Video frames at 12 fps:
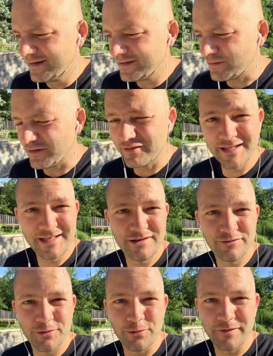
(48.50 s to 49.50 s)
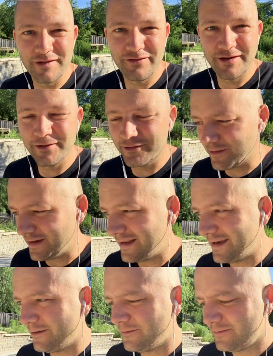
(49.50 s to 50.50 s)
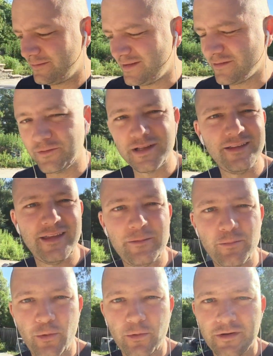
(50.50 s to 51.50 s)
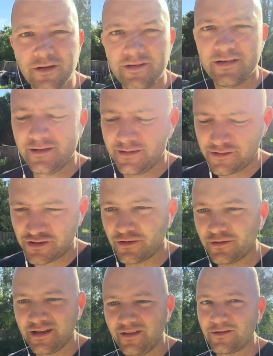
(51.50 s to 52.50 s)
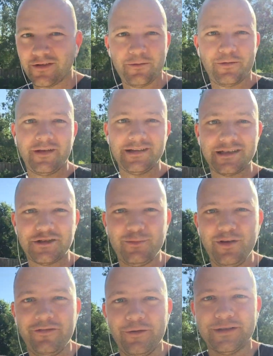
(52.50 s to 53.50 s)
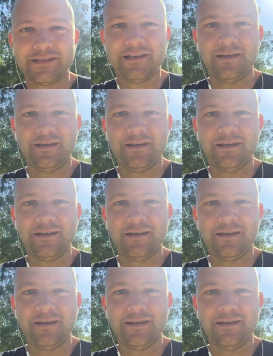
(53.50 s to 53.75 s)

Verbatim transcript: Do I really need to record these videos right now? Is it really that important? Surely there's other things I should be focusing